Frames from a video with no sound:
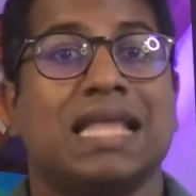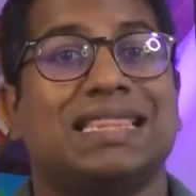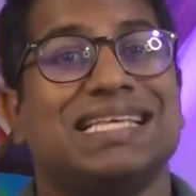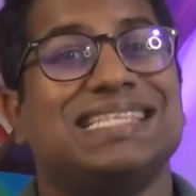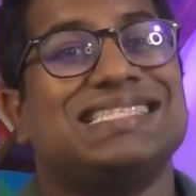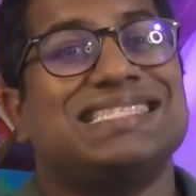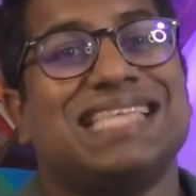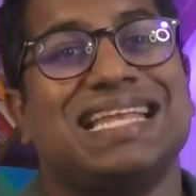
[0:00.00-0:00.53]

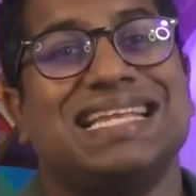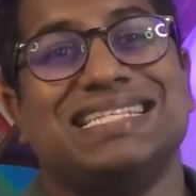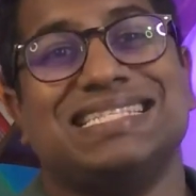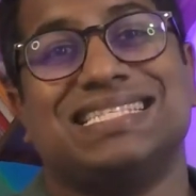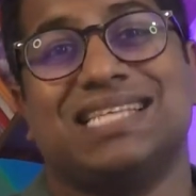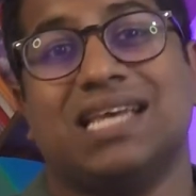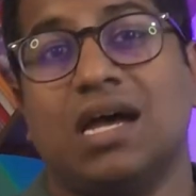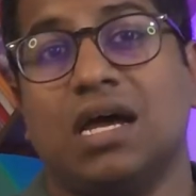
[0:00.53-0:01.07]
This then in
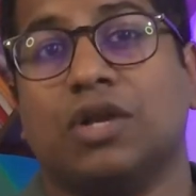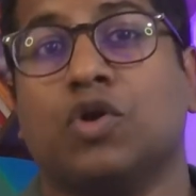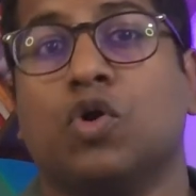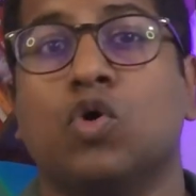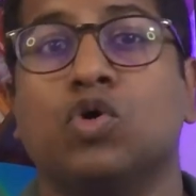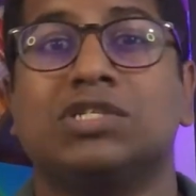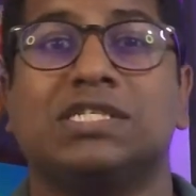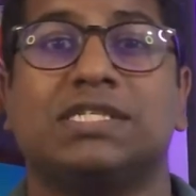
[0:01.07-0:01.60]
turn
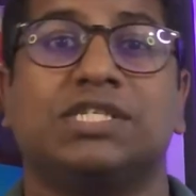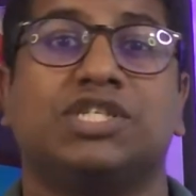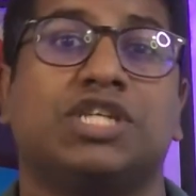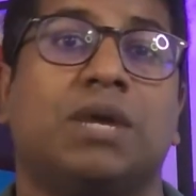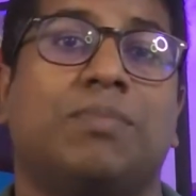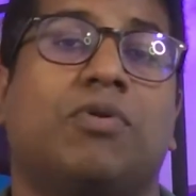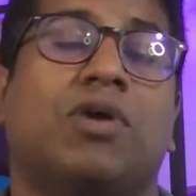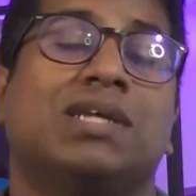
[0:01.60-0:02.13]
causes the
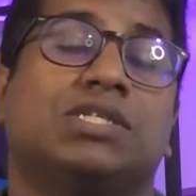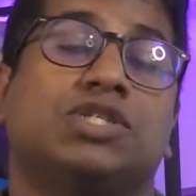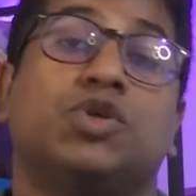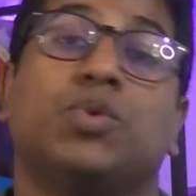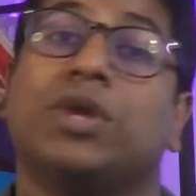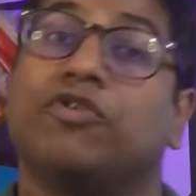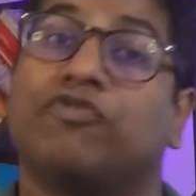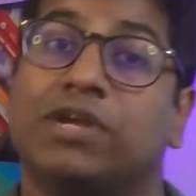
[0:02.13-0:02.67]
share price
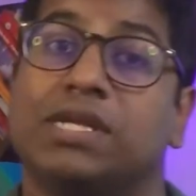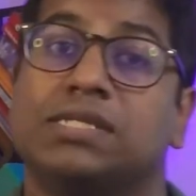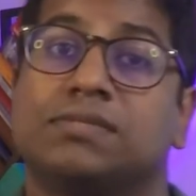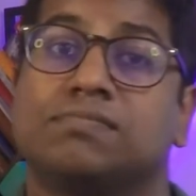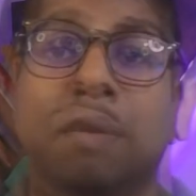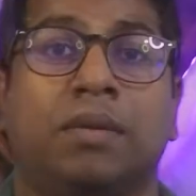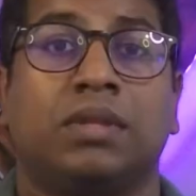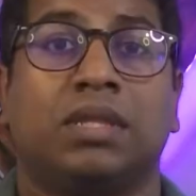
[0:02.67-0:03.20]
to increase.